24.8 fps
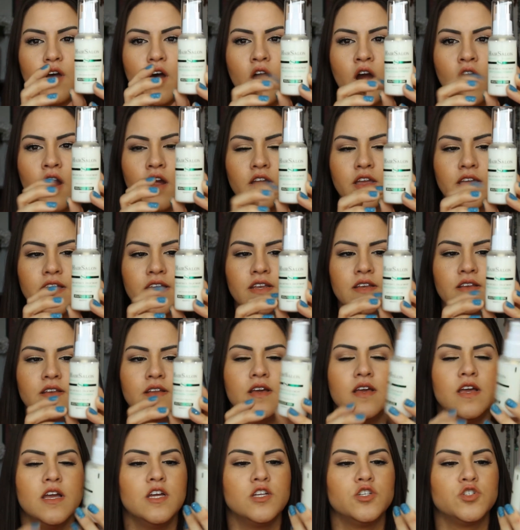
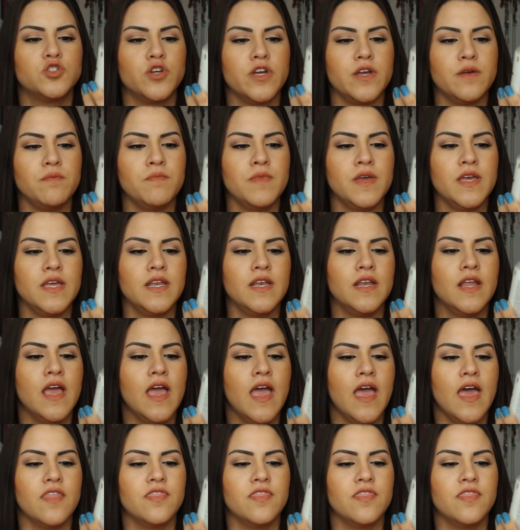argan treatment.